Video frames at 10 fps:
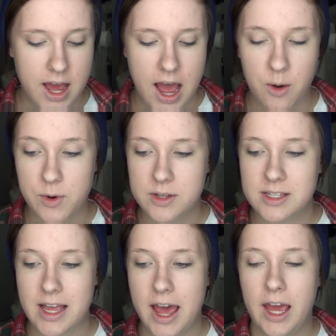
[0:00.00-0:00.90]
I will
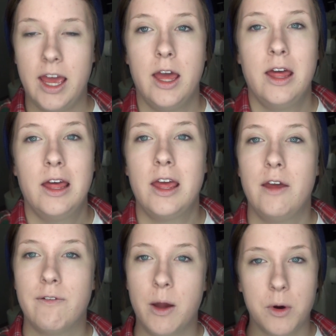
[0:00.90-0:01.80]
say
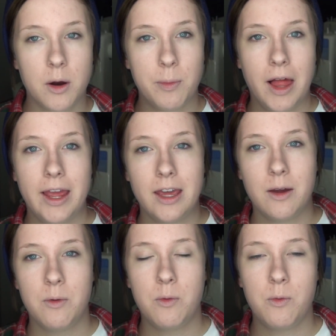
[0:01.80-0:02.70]
if I were applying
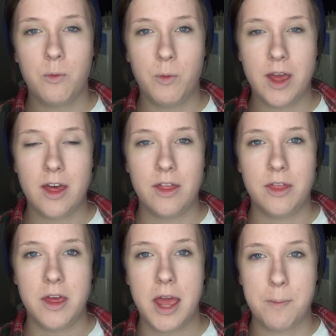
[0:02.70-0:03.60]
it
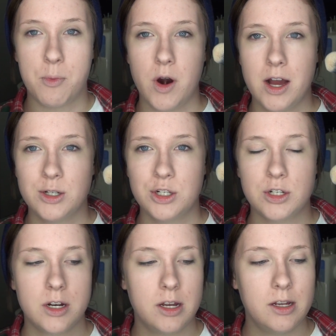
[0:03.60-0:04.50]
with a brush,